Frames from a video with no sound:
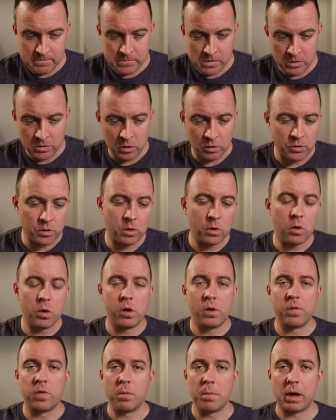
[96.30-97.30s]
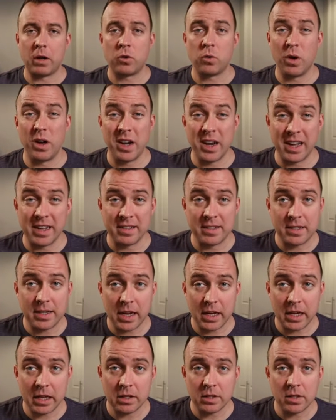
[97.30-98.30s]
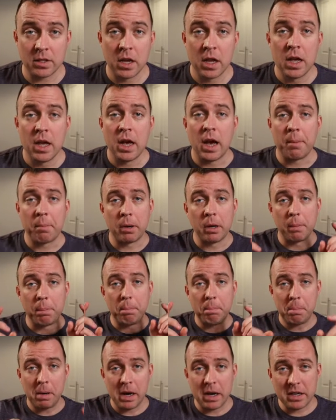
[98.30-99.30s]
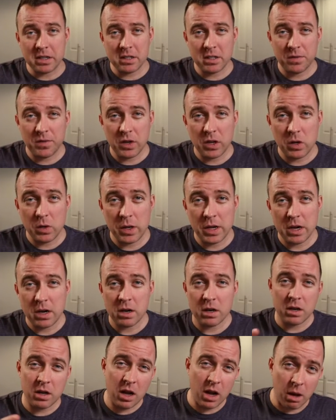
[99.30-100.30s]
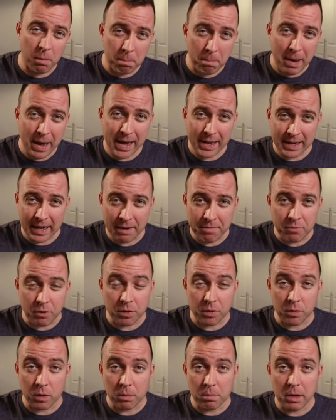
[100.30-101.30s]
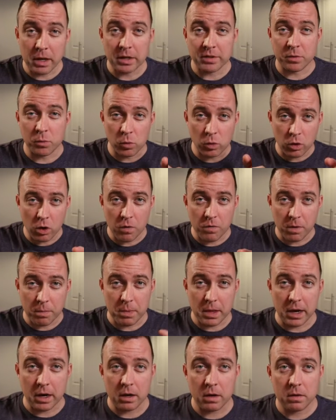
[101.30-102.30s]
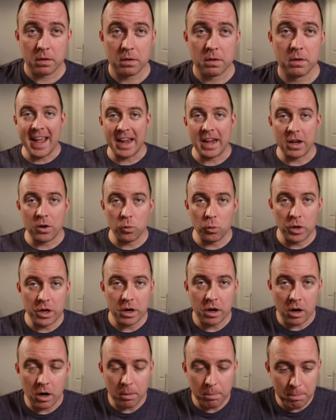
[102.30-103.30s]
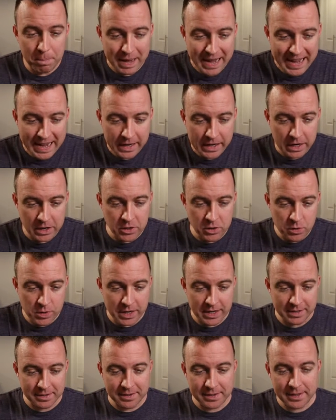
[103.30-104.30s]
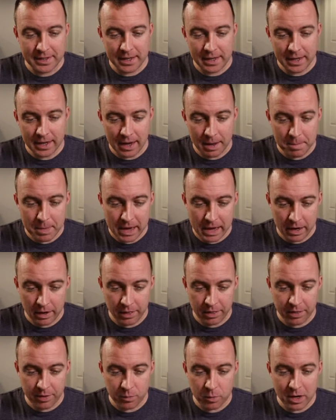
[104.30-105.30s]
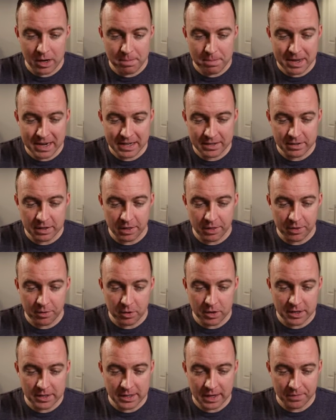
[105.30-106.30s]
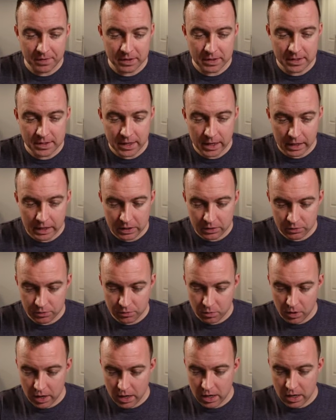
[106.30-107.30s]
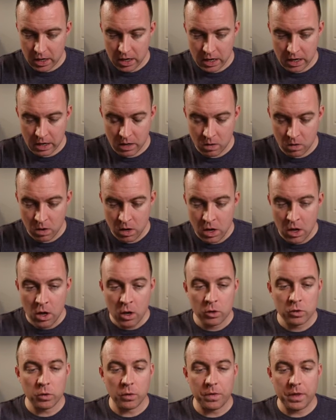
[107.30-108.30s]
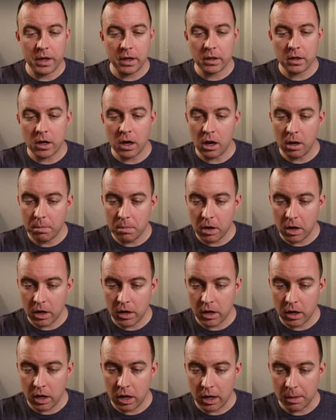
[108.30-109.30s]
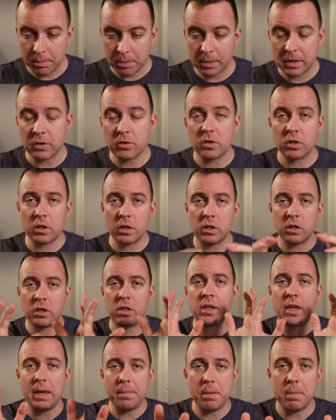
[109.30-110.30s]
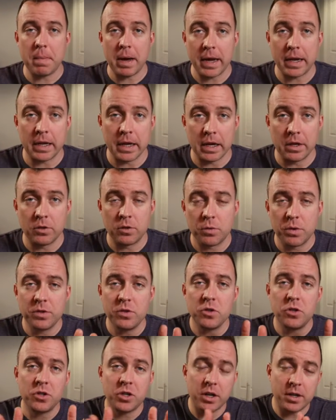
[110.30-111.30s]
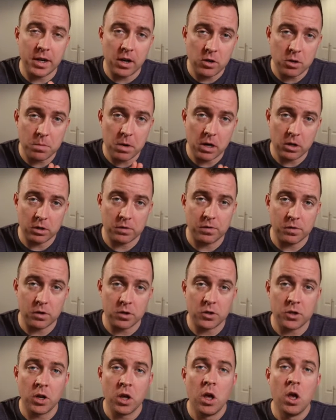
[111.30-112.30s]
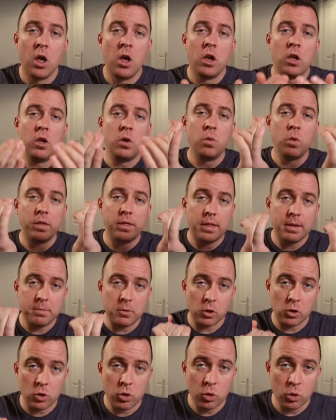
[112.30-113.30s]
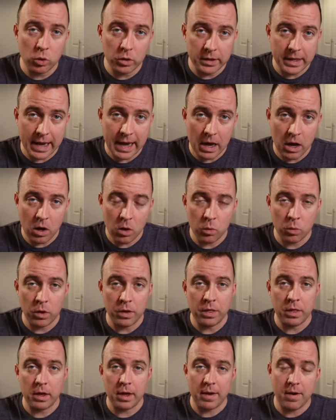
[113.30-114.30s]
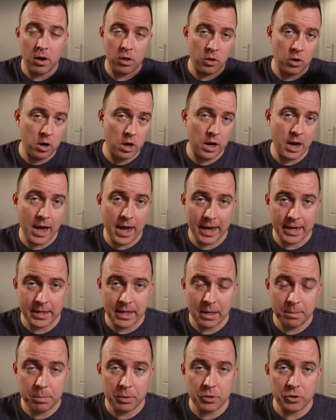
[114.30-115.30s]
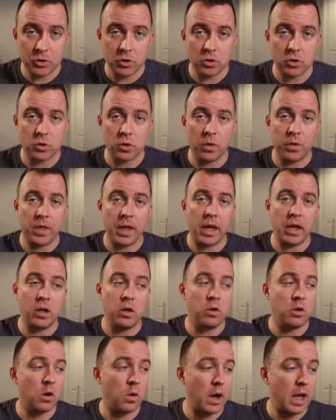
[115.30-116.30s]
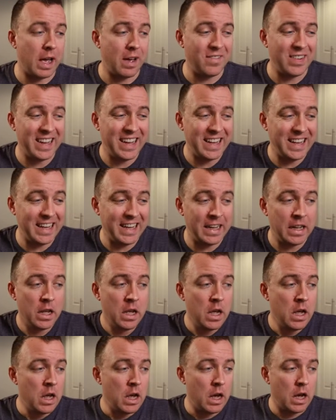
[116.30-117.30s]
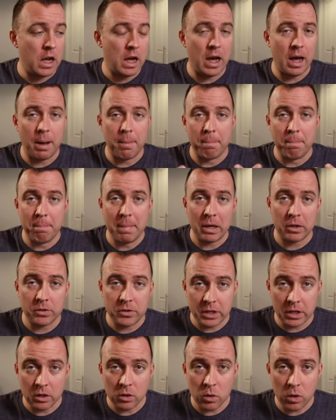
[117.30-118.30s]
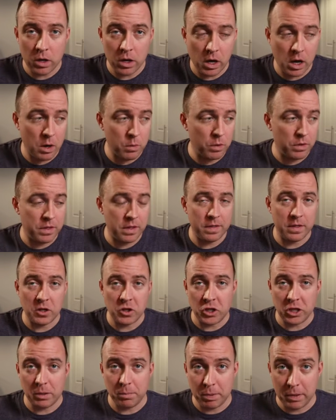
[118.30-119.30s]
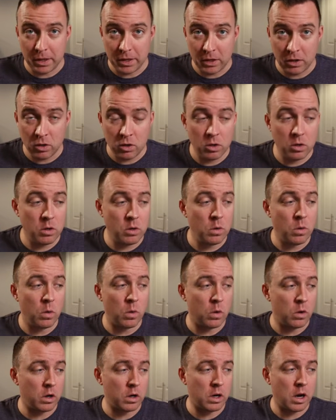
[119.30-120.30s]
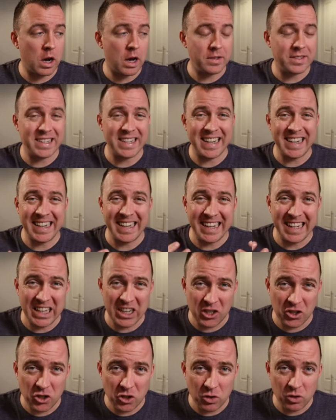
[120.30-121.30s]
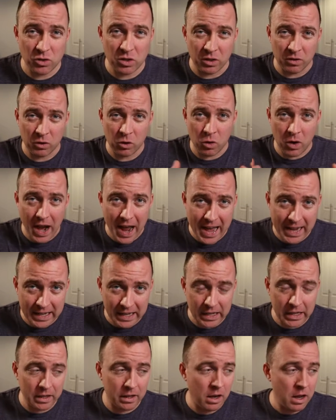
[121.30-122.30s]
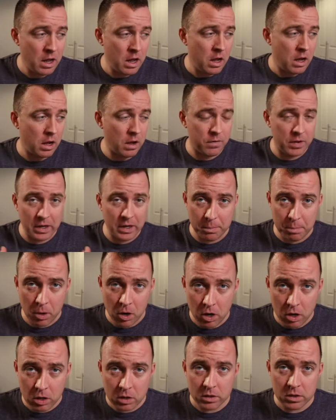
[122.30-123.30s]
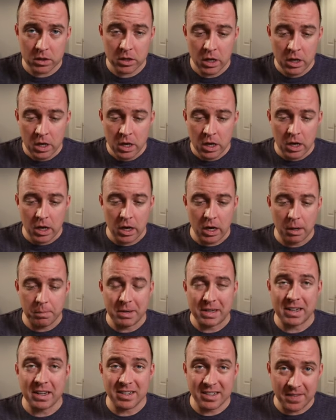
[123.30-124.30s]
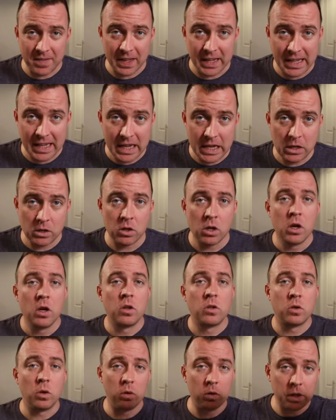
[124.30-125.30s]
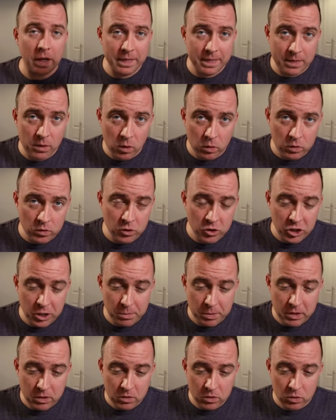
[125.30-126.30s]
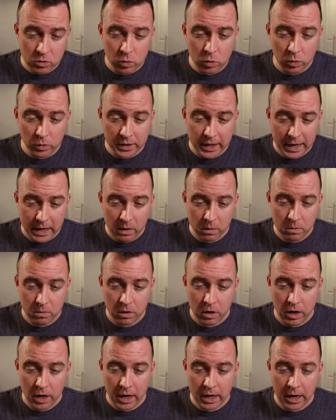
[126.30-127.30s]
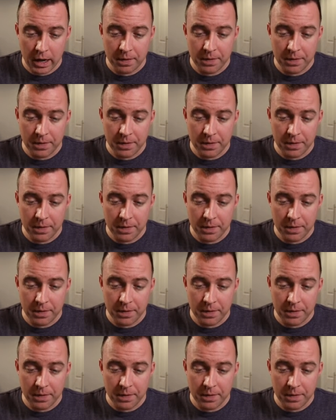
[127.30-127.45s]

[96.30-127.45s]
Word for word: So it's only going for about 29 seconds. I'm gonna pause the video here, come back after three minutes, and we'll go from there. And we are back, and you can see I'm at 3 minutes and 37 seconds right now. So then come on up, because keep in mind, guys, the reason you shut down your miners first, you want them to cool down when they, they're on high temperatures so that you don't have any uh, melting going on within the GPU or causing any issues and cracking of parts uh, because of the heat. So let those GPUs cool down, all right?